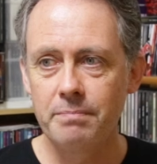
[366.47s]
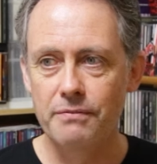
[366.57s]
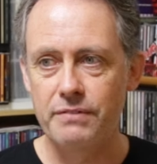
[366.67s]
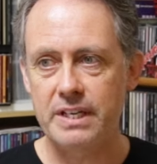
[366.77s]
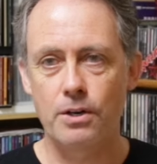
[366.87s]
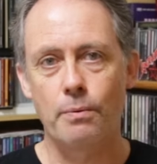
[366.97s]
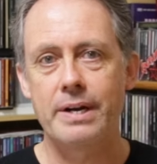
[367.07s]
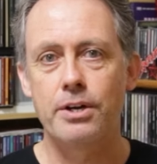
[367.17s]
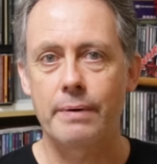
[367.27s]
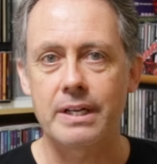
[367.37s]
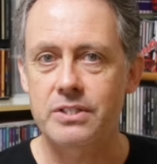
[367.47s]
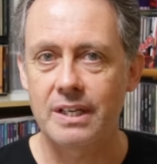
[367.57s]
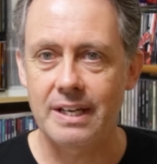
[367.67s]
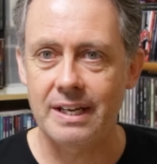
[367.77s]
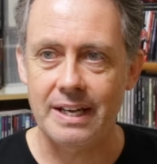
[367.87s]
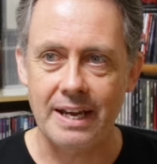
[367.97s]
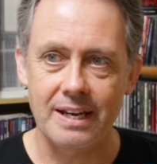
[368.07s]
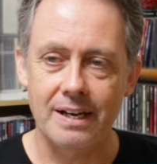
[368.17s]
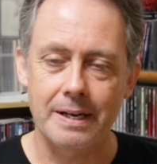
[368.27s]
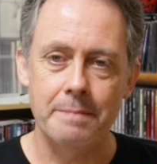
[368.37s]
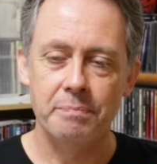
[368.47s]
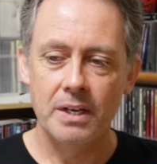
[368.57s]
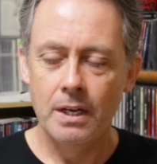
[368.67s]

video renderings in AI.